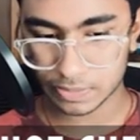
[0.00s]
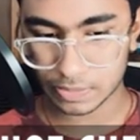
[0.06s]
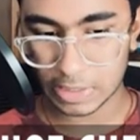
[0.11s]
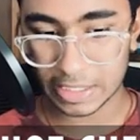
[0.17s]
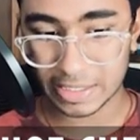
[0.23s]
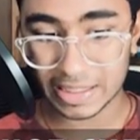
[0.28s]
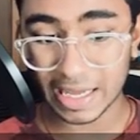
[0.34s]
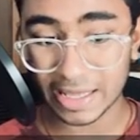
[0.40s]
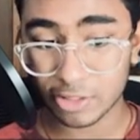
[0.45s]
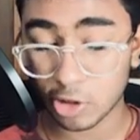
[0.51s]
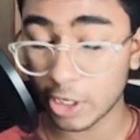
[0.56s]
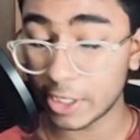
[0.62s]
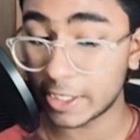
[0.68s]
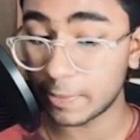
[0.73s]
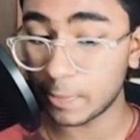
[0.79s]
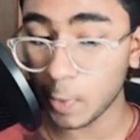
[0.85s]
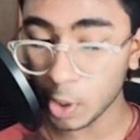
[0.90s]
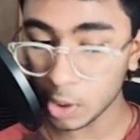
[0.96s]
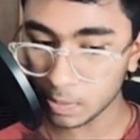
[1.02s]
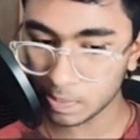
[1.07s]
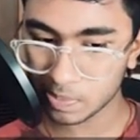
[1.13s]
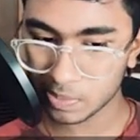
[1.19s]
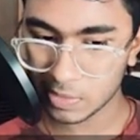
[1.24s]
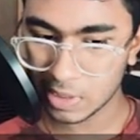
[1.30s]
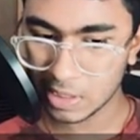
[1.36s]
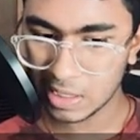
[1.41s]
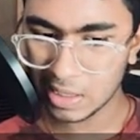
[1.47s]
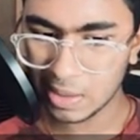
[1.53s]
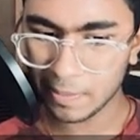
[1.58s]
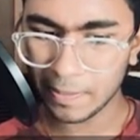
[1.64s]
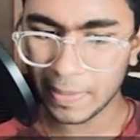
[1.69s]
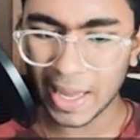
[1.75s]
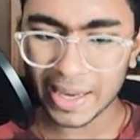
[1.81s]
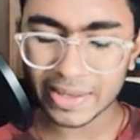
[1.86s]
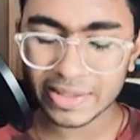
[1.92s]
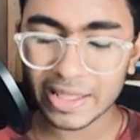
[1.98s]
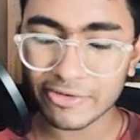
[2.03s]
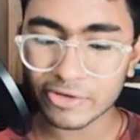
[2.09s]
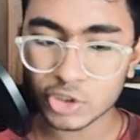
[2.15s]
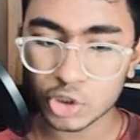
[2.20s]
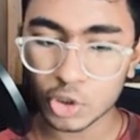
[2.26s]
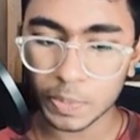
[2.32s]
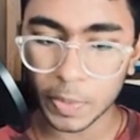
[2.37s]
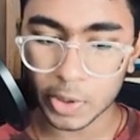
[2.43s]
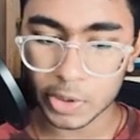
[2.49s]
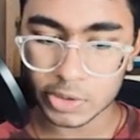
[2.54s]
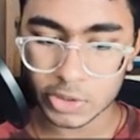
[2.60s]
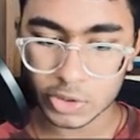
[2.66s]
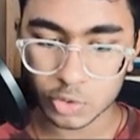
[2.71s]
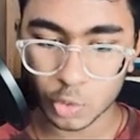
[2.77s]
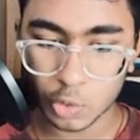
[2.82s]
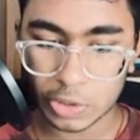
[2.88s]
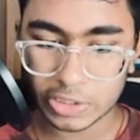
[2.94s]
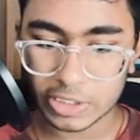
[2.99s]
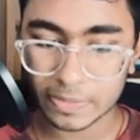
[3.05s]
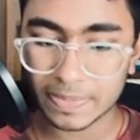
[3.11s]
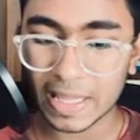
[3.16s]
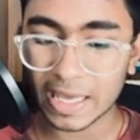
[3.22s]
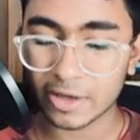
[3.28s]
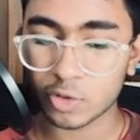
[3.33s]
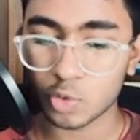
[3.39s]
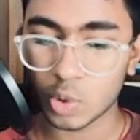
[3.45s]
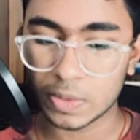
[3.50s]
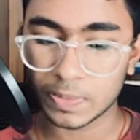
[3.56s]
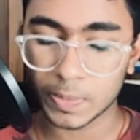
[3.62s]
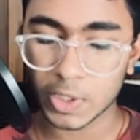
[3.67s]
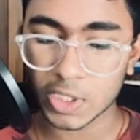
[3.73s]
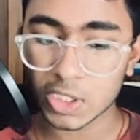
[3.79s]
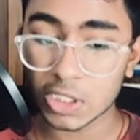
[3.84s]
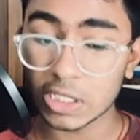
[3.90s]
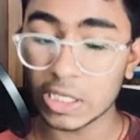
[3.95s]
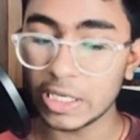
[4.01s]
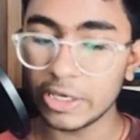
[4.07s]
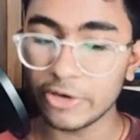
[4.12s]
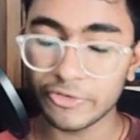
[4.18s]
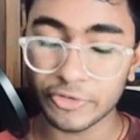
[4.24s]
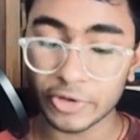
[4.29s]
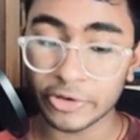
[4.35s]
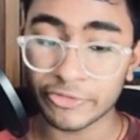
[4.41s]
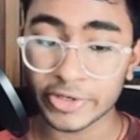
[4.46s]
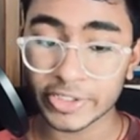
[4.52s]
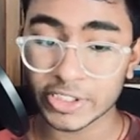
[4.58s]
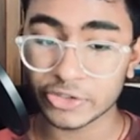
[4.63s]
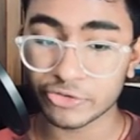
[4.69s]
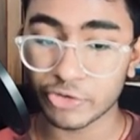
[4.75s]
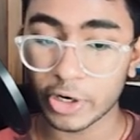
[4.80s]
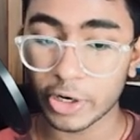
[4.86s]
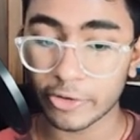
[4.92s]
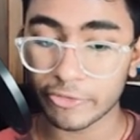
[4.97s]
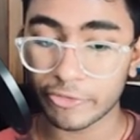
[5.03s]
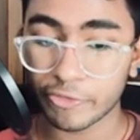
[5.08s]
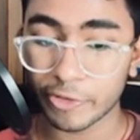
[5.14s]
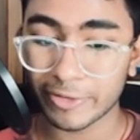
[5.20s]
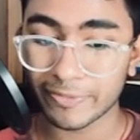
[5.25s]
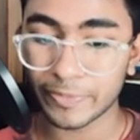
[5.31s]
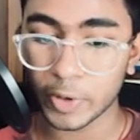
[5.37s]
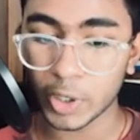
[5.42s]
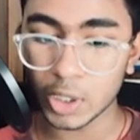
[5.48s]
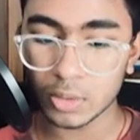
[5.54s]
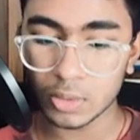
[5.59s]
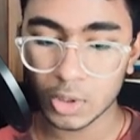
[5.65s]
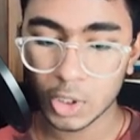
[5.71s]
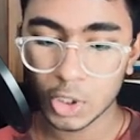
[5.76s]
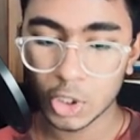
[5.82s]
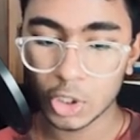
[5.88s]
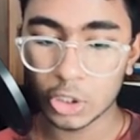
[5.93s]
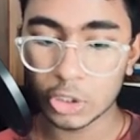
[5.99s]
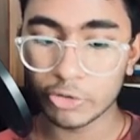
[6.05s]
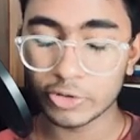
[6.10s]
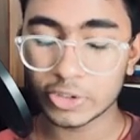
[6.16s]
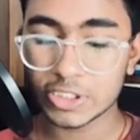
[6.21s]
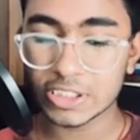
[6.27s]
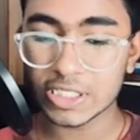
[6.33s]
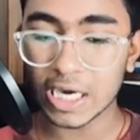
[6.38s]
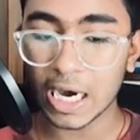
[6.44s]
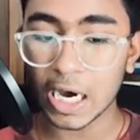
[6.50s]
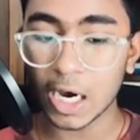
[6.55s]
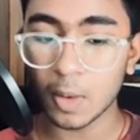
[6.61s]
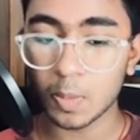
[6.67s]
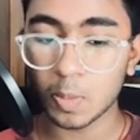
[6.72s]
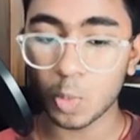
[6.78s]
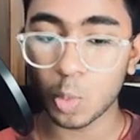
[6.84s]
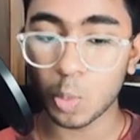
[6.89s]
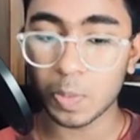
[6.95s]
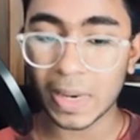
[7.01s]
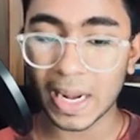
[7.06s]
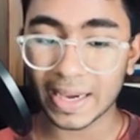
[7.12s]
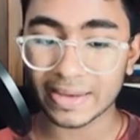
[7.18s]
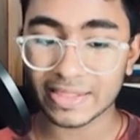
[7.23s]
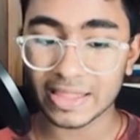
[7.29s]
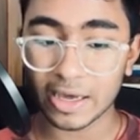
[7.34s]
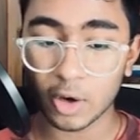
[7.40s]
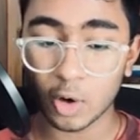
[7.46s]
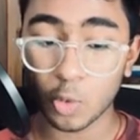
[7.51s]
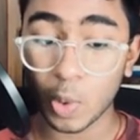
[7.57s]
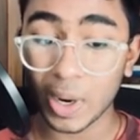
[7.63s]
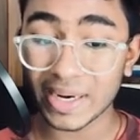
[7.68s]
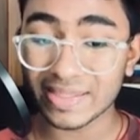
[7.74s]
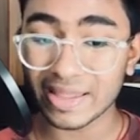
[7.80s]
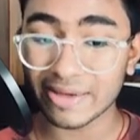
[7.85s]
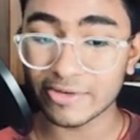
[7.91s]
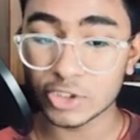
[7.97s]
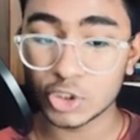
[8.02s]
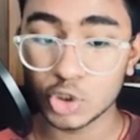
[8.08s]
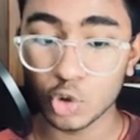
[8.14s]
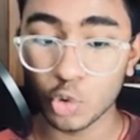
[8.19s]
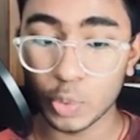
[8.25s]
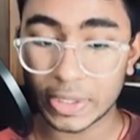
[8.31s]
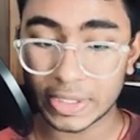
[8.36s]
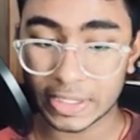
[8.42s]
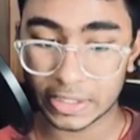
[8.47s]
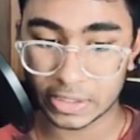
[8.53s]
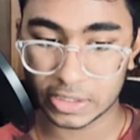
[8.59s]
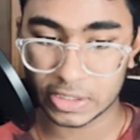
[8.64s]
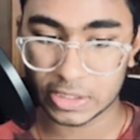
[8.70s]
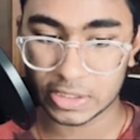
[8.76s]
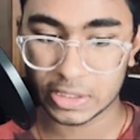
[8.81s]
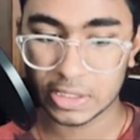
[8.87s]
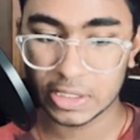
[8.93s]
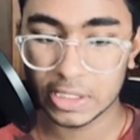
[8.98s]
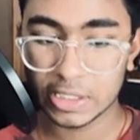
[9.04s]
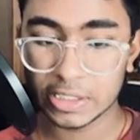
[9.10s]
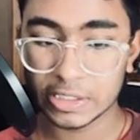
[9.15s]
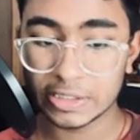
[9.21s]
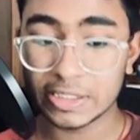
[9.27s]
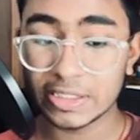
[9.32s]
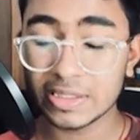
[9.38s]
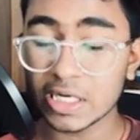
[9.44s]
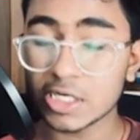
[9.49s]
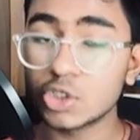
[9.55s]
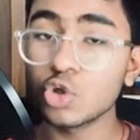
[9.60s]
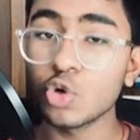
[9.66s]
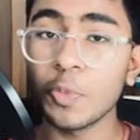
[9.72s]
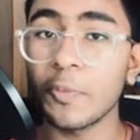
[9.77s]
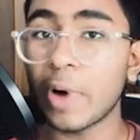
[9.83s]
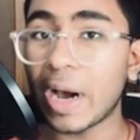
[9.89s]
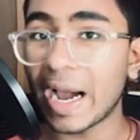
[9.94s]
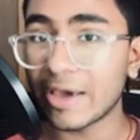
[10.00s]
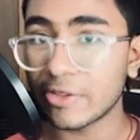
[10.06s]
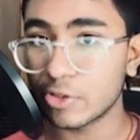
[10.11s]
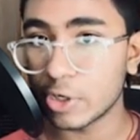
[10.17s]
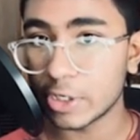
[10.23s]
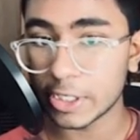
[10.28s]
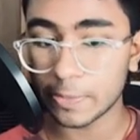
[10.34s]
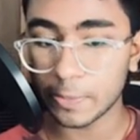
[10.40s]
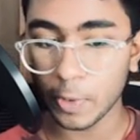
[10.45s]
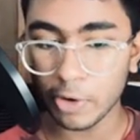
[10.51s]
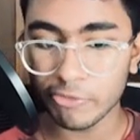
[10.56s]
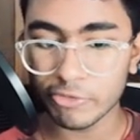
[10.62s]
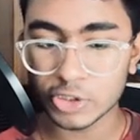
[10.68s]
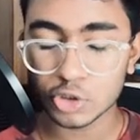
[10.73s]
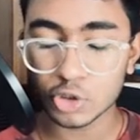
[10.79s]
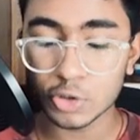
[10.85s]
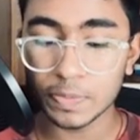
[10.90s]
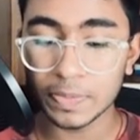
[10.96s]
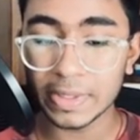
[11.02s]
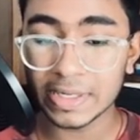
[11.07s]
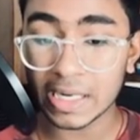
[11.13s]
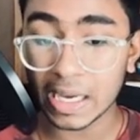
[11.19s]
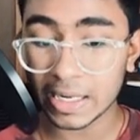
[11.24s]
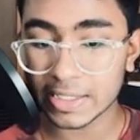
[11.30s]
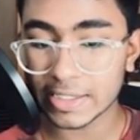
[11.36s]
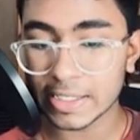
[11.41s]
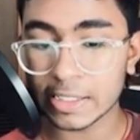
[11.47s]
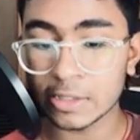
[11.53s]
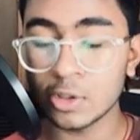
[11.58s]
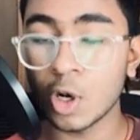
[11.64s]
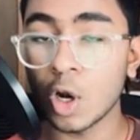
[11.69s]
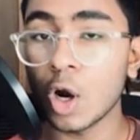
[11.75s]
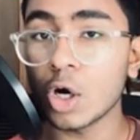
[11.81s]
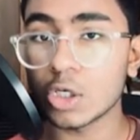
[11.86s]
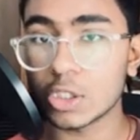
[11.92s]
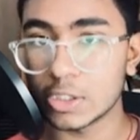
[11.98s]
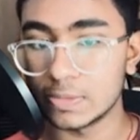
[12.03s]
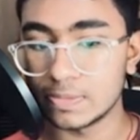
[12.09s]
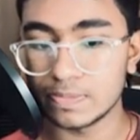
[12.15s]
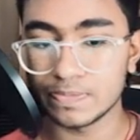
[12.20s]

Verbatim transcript: It's an isolated pawn. Black is having two pawns versus black's one pawn. So if if I just trade off one pawn, you would see how black is ha white is having two weaknesses. These are two isolated pawns which could be targeted in the long term.